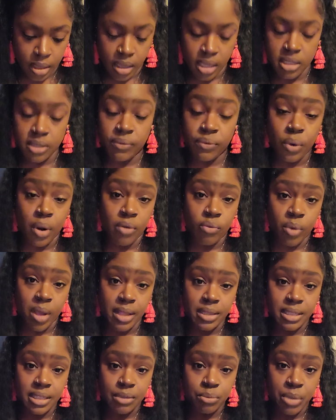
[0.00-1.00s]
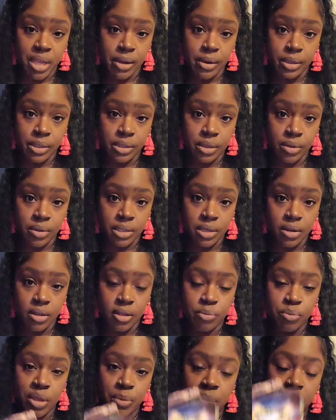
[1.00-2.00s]
because the Four of Wands is marriage, long-term
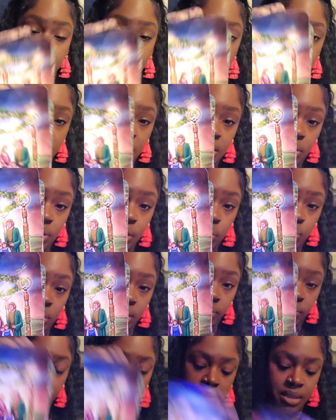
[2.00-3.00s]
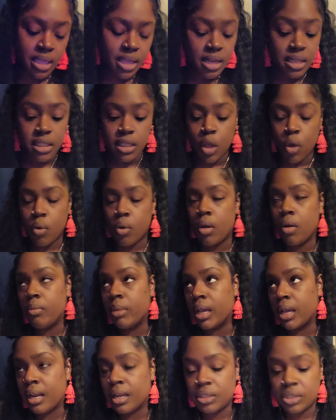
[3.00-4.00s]
commitment. Also twin flames. And it's so, oh
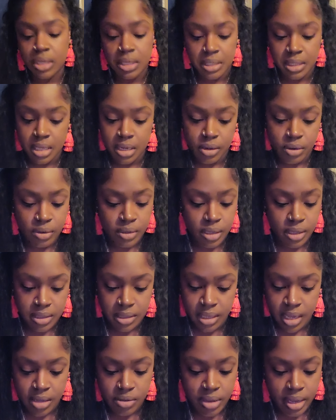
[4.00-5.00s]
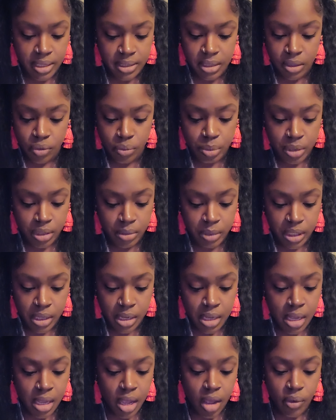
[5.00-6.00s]
my God, I should have said it earlier because now you guys ain't going to believe me.
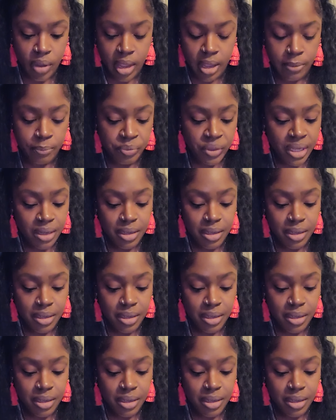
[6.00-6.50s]
Okay.